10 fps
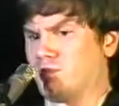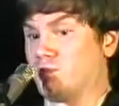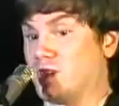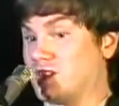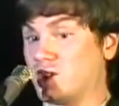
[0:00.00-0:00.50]

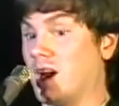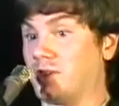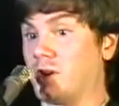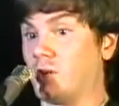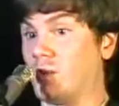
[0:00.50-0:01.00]
it's not
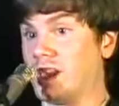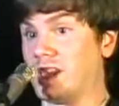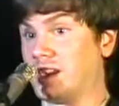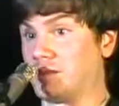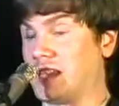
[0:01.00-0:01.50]
that
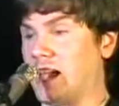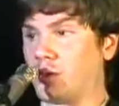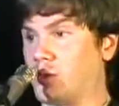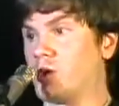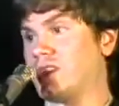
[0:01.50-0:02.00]
we can't
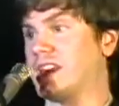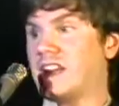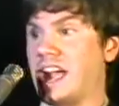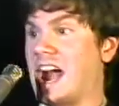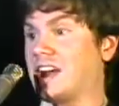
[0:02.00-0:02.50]
throw
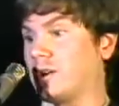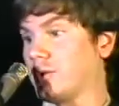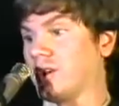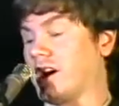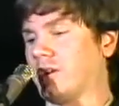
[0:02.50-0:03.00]
data at other
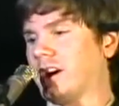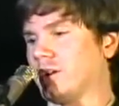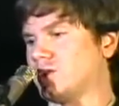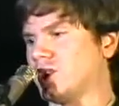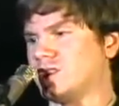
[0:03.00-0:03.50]

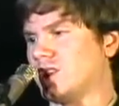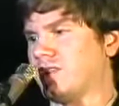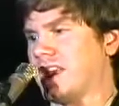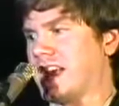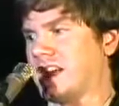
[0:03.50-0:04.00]
carriers; it's that
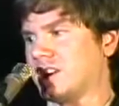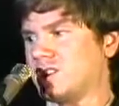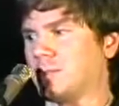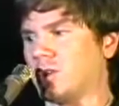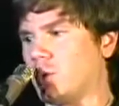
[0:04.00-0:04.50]
they can't
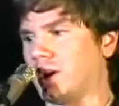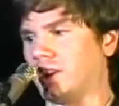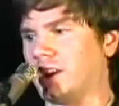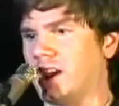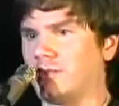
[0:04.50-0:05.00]
accept it quickly
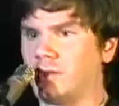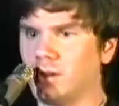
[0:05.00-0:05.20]
enough.